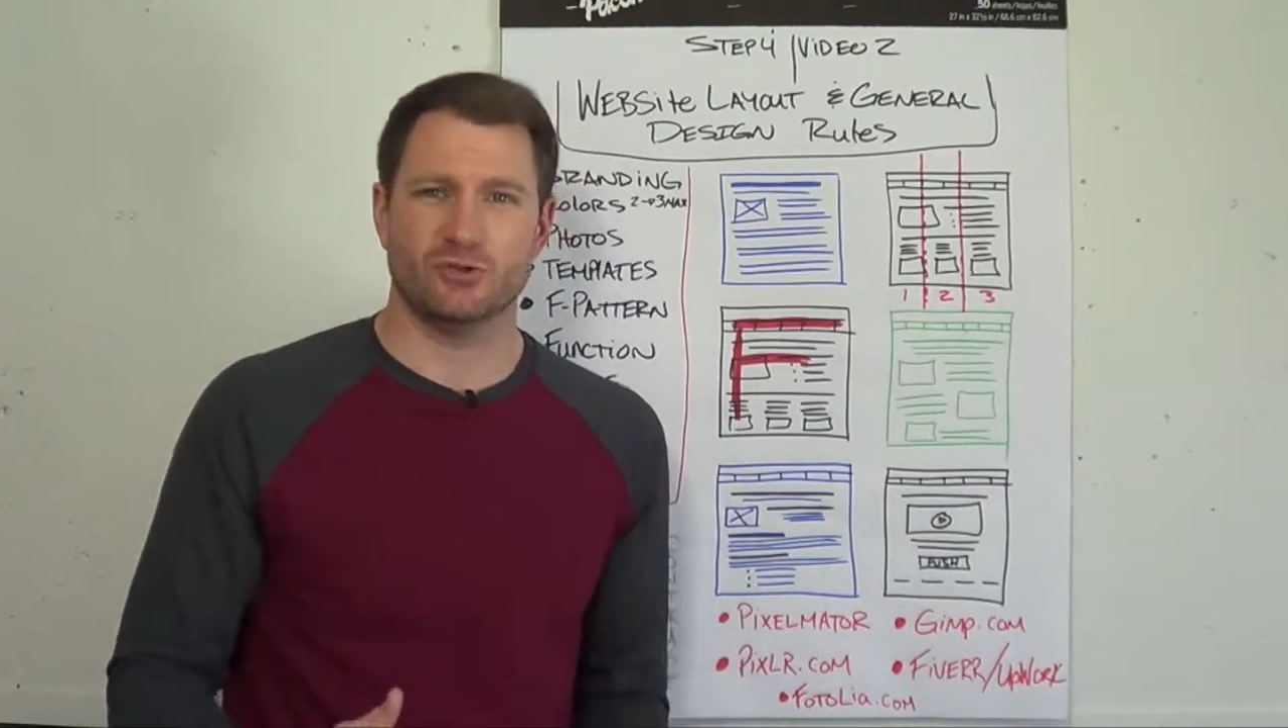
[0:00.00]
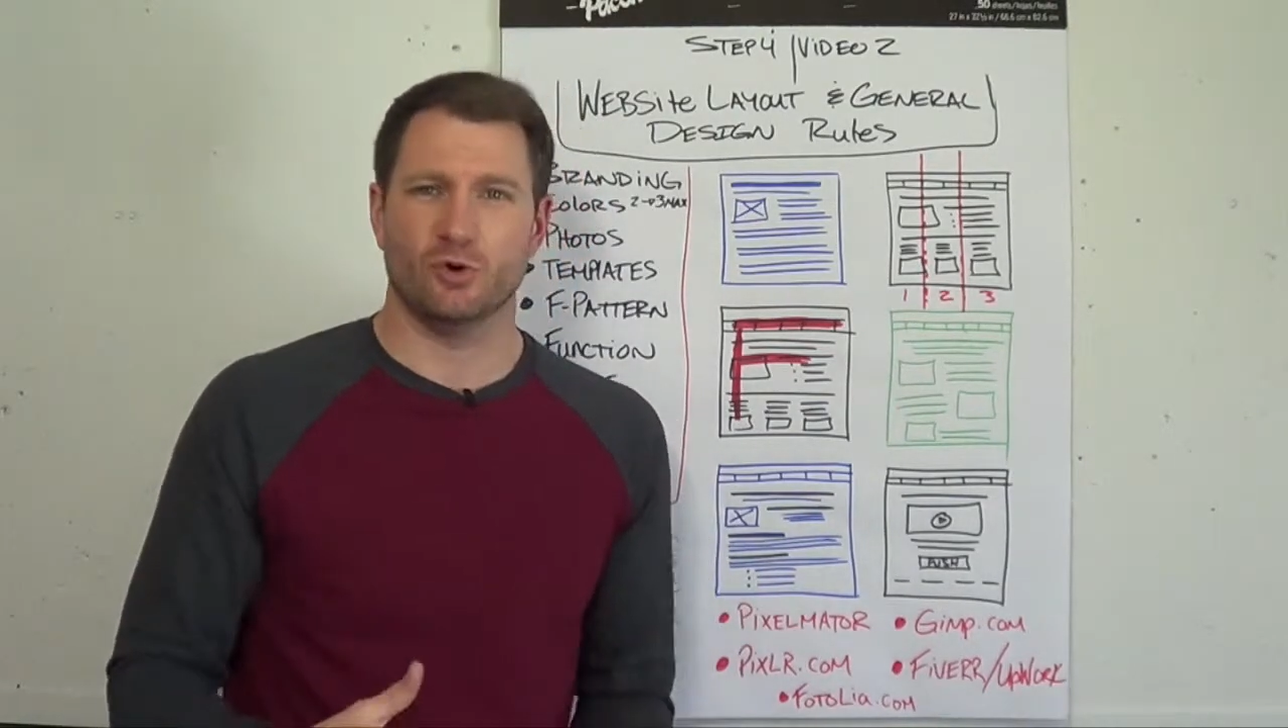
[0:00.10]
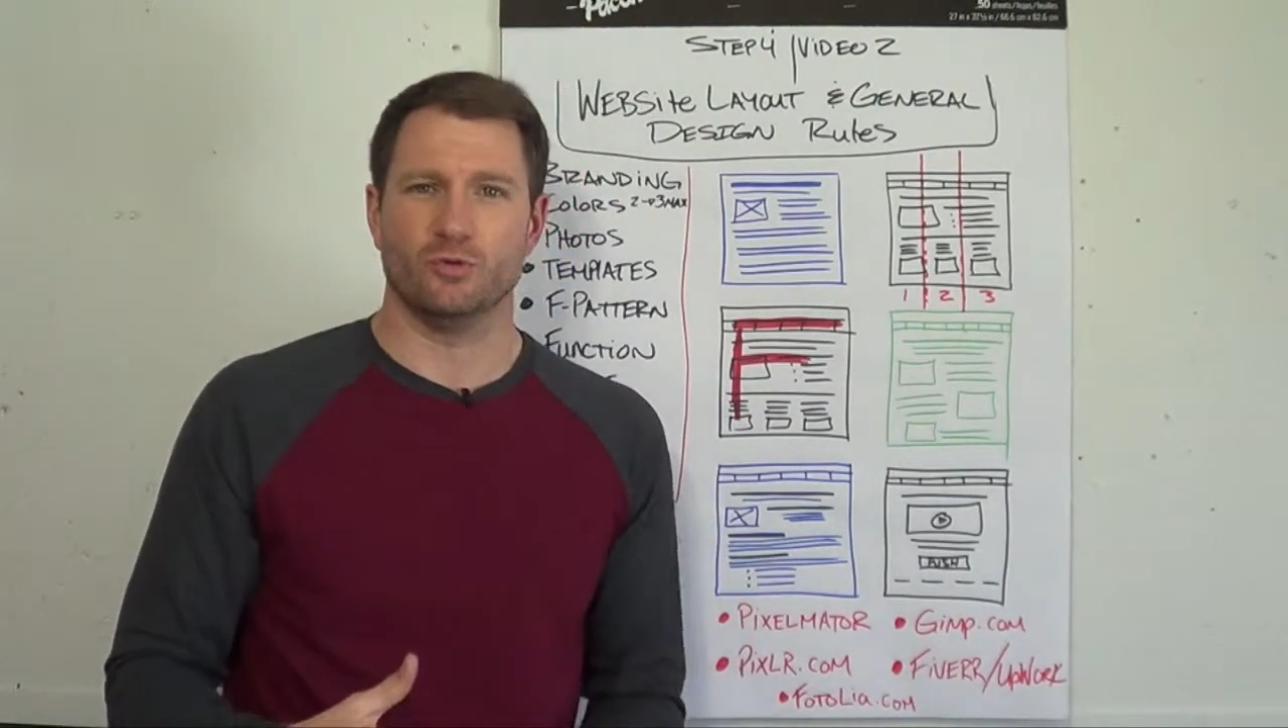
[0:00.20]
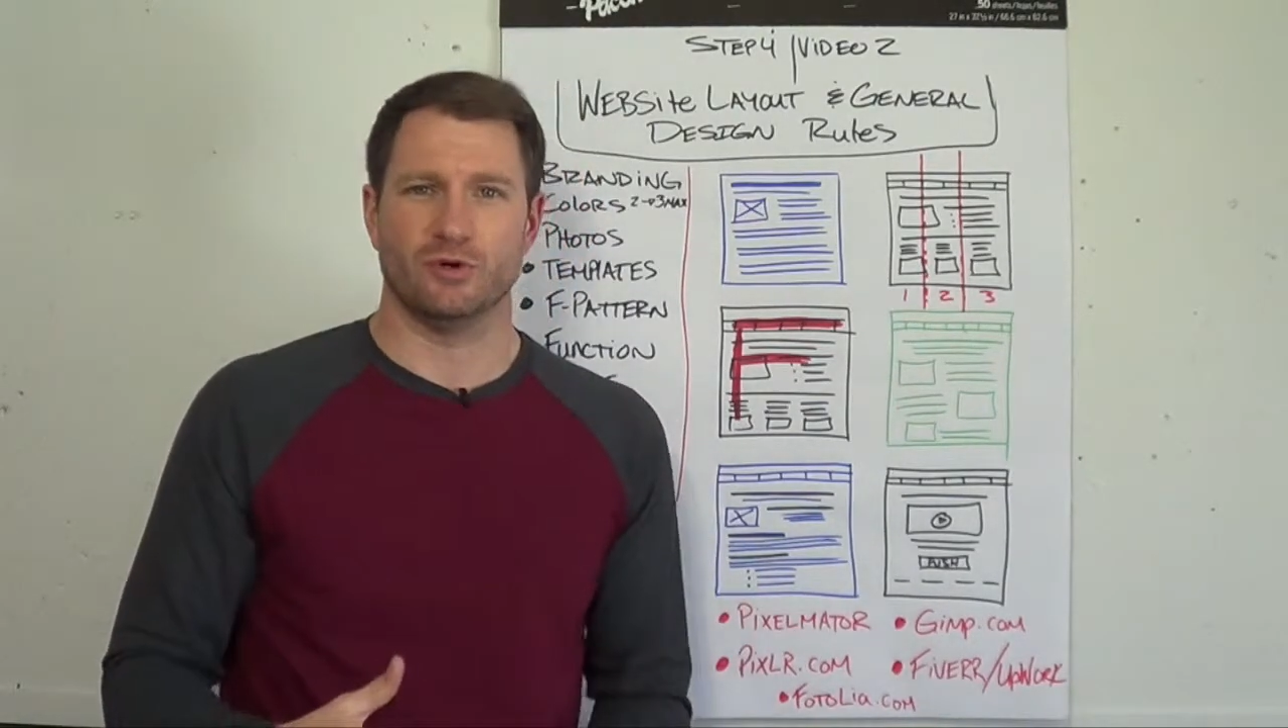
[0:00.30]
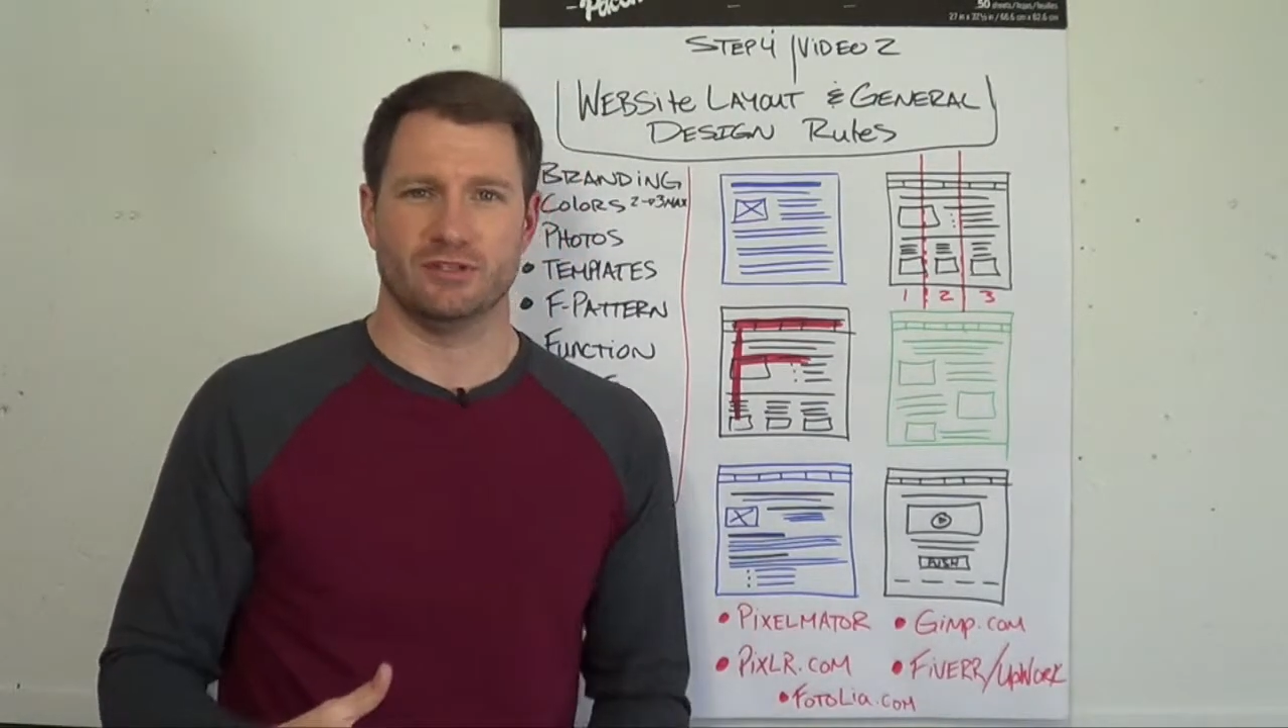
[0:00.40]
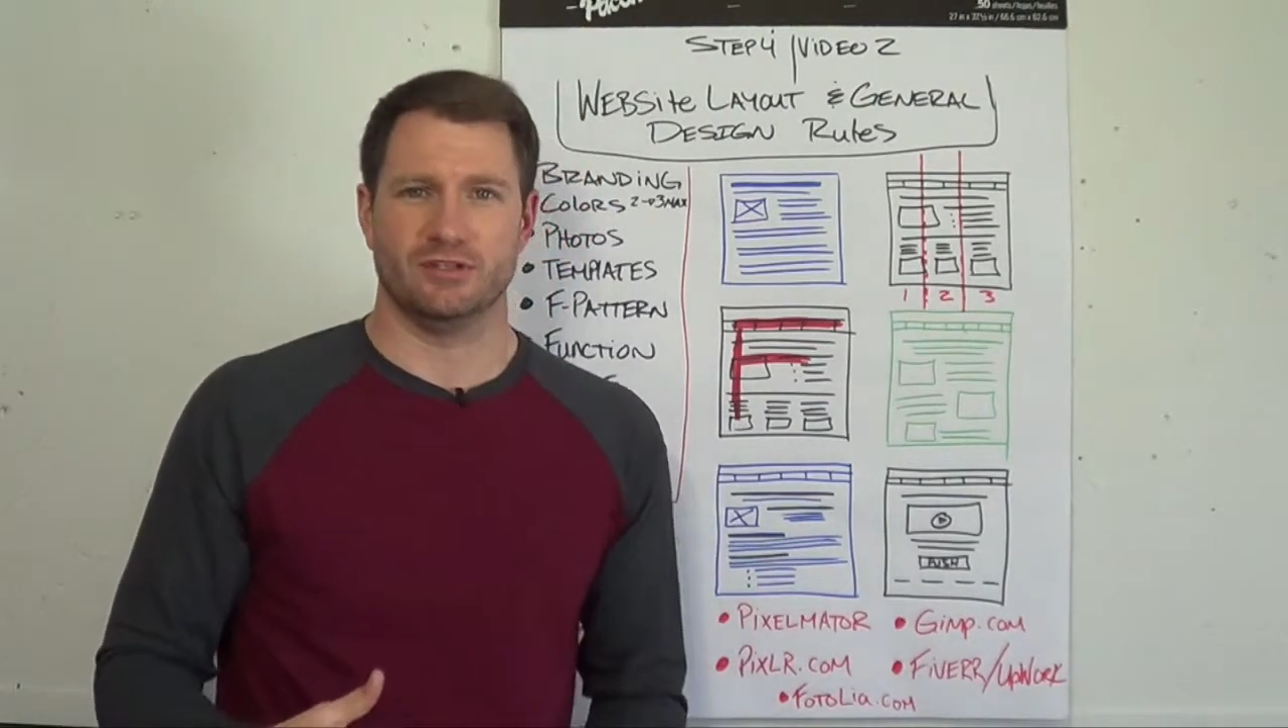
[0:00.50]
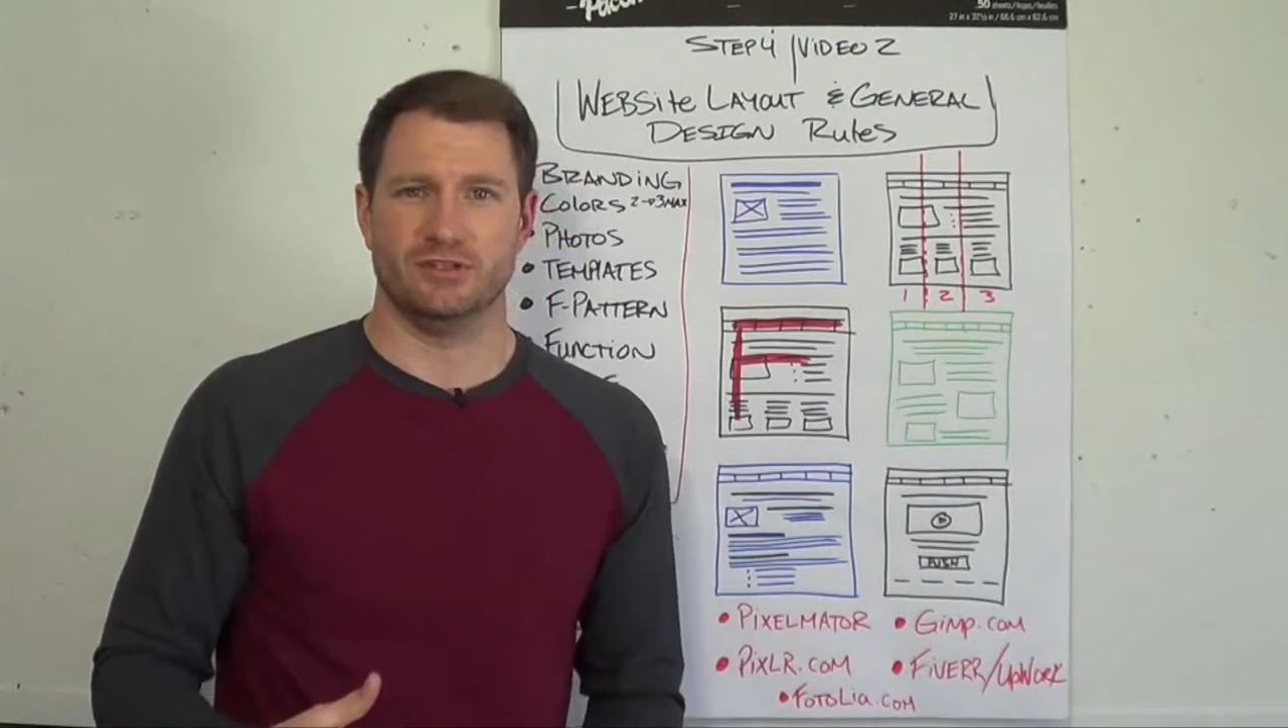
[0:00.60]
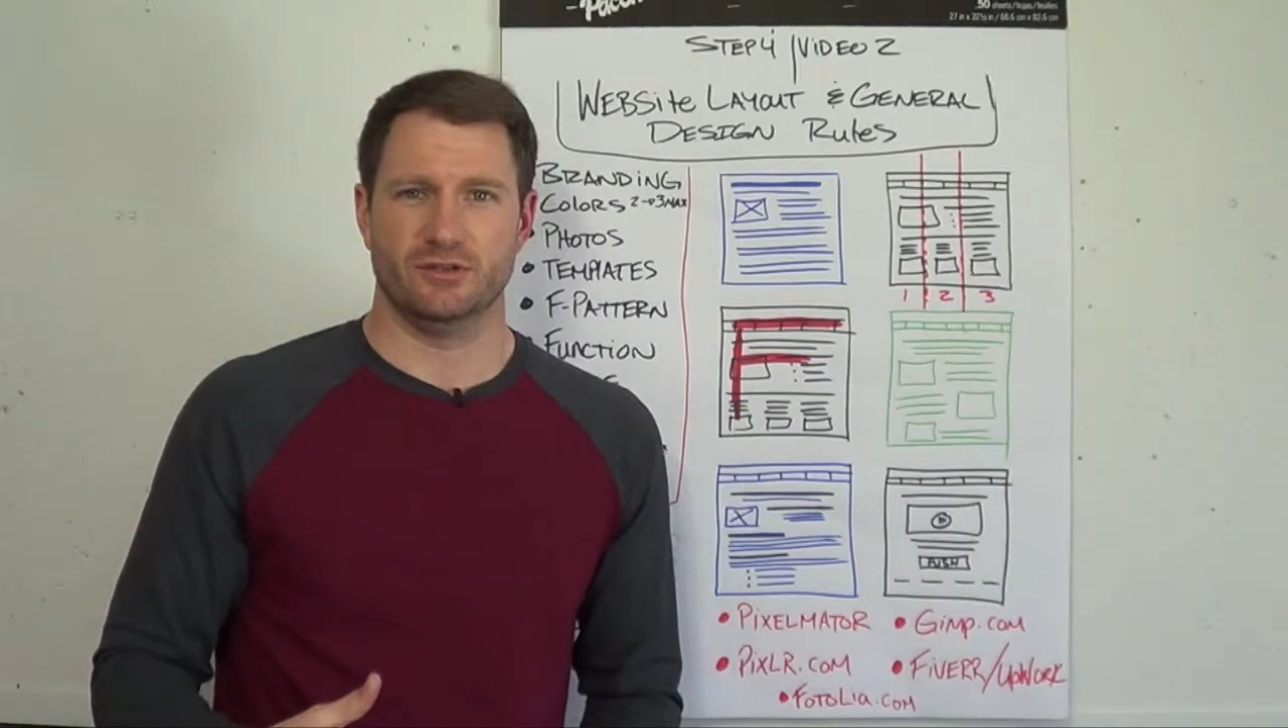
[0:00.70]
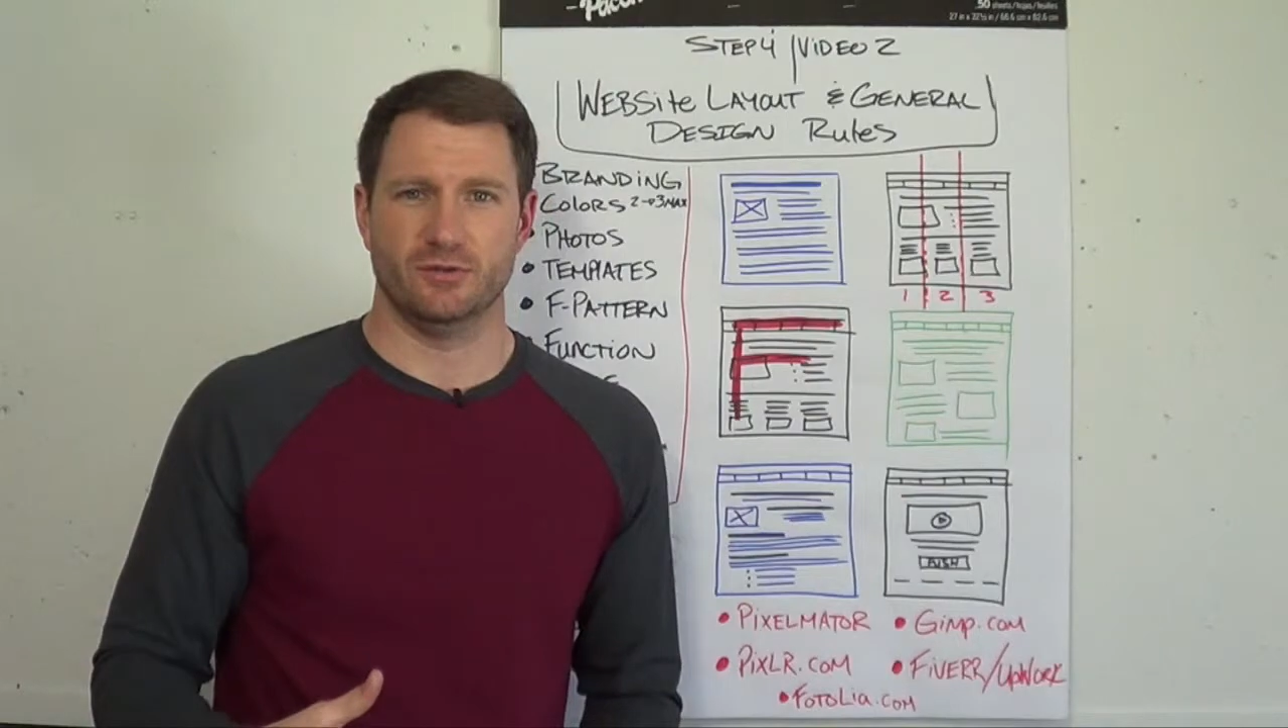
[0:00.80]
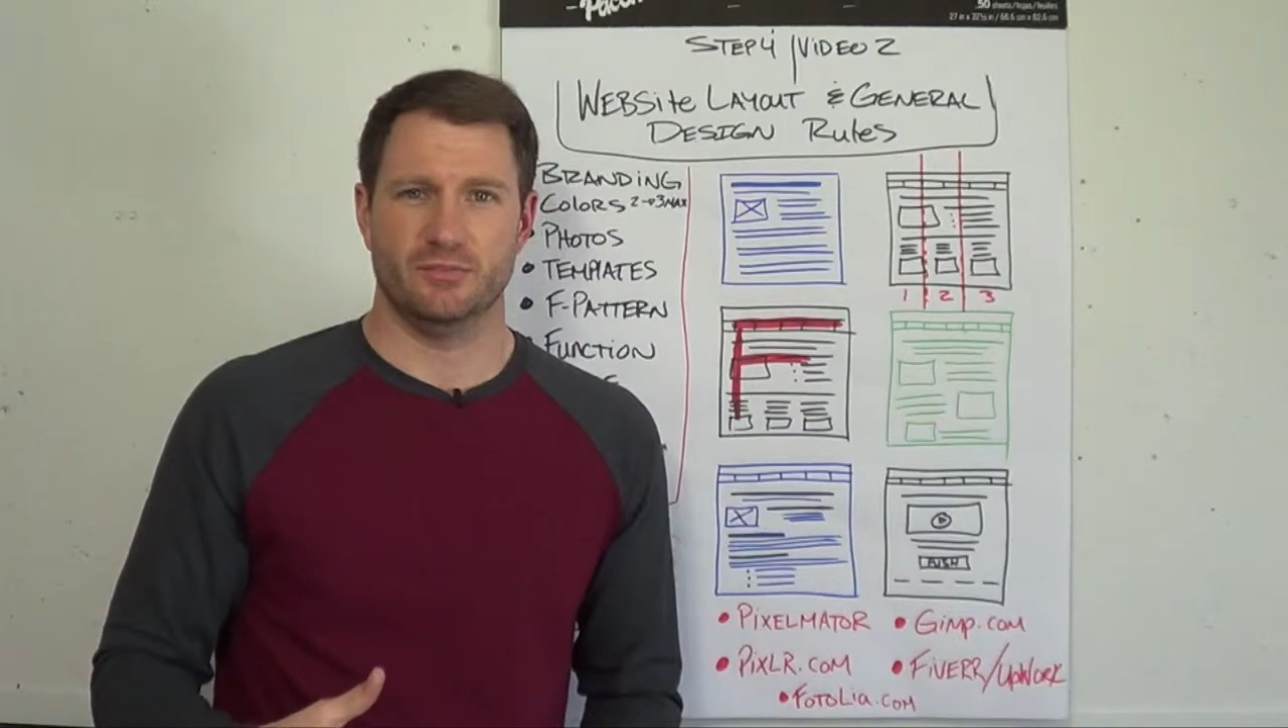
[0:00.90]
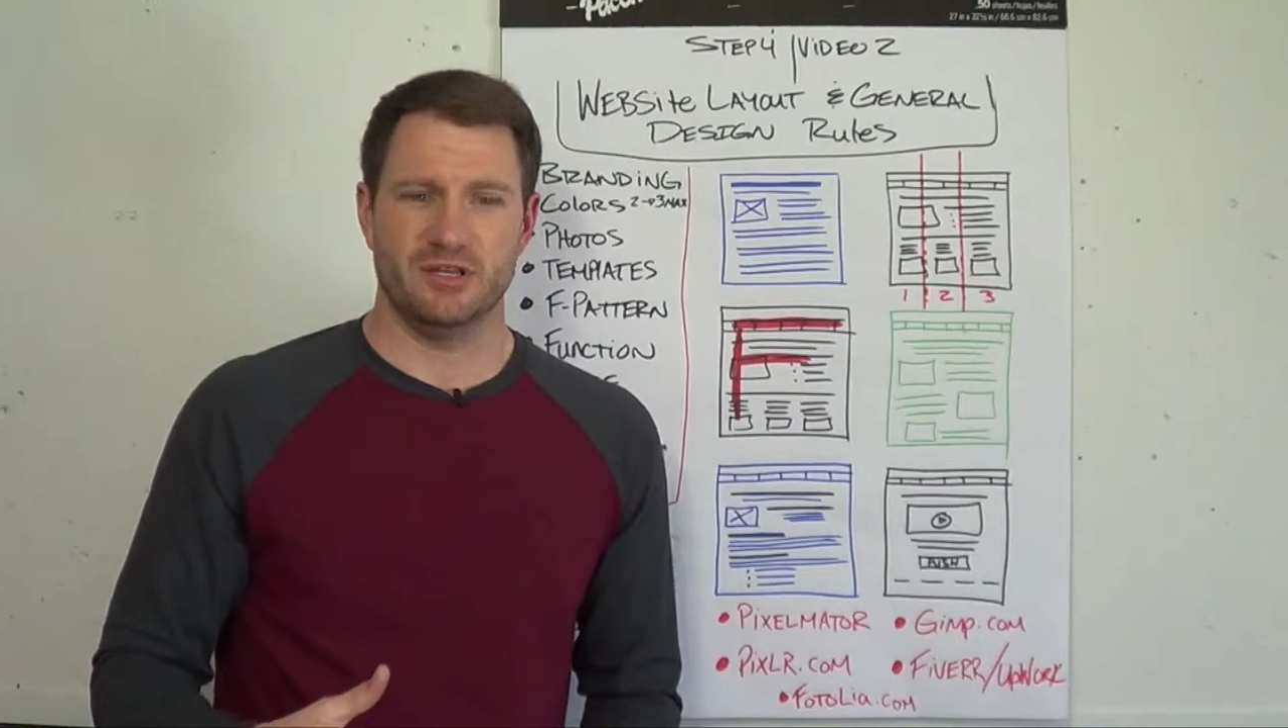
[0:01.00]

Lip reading: told what to do.